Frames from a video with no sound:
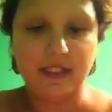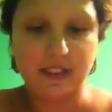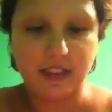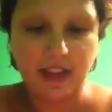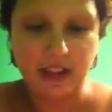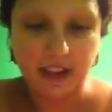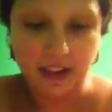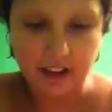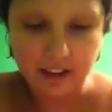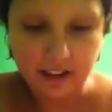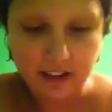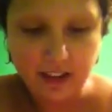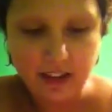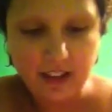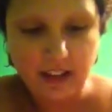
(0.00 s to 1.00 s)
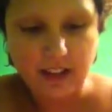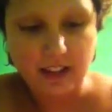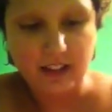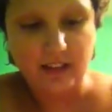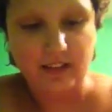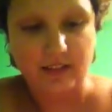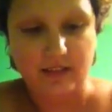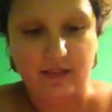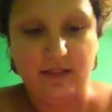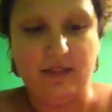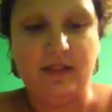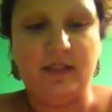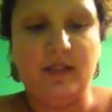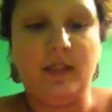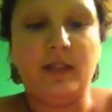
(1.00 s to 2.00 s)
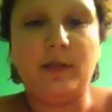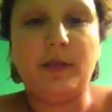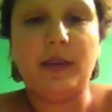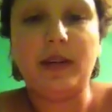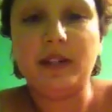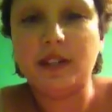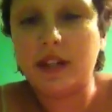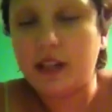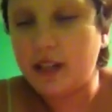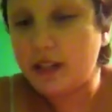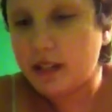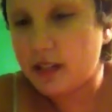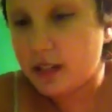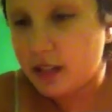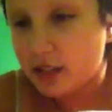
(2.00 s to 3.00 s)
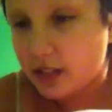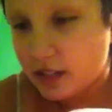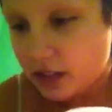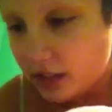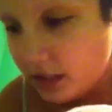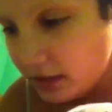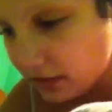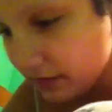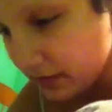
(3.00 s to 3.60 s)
Then, just wear a tight t-shirt